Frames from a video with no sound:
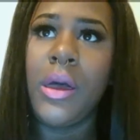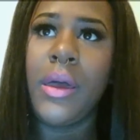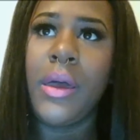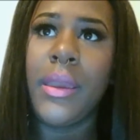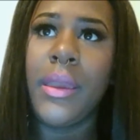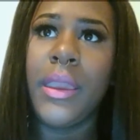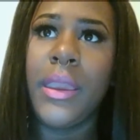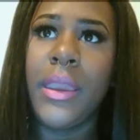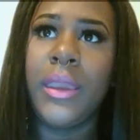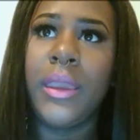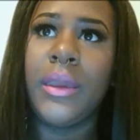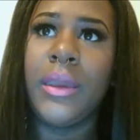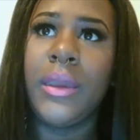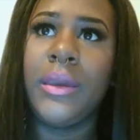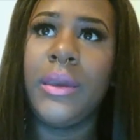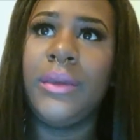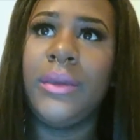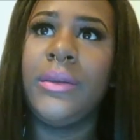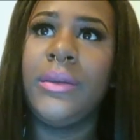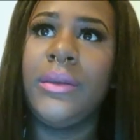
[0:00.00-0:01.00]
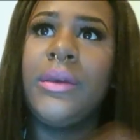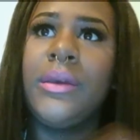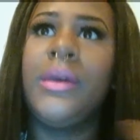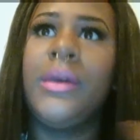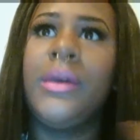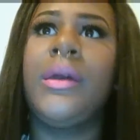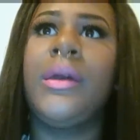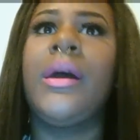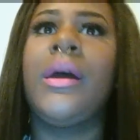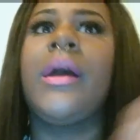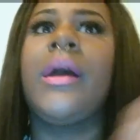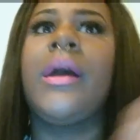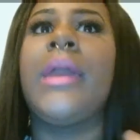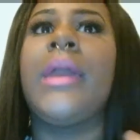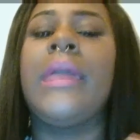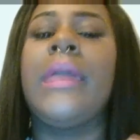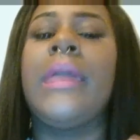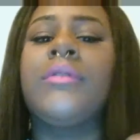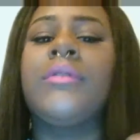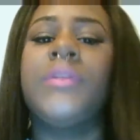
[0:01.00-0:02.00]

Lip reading: and it was